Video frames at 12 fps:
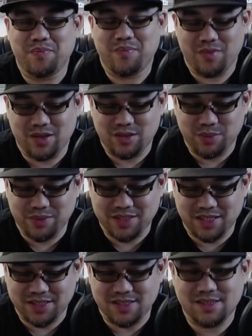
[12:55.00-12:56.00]
super
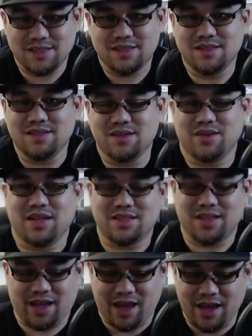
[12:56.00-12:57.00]
senses. So that's
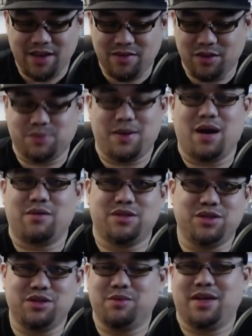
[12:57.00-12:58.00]
like any of those powers
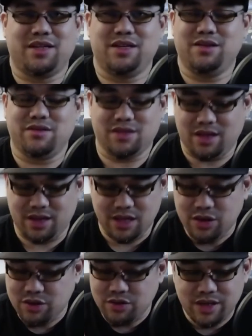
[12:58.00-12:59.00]
Unimind can use, and
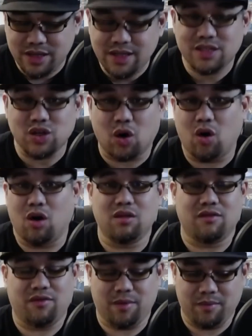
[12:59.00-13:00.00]
he needs all
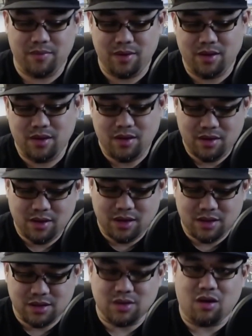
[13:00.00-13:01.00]
of them.
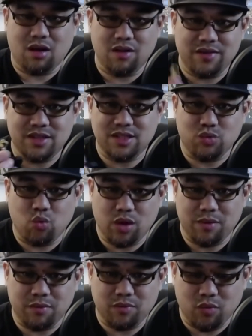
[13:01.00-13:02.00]
So all of it's in
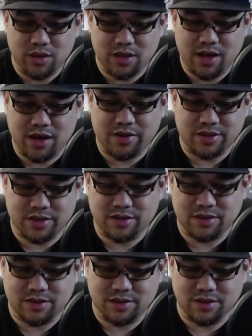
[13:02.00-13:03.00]
one character.
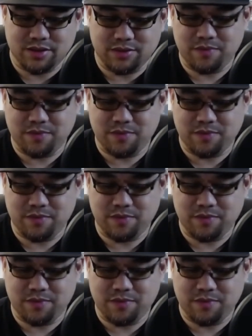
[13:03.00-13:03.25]
So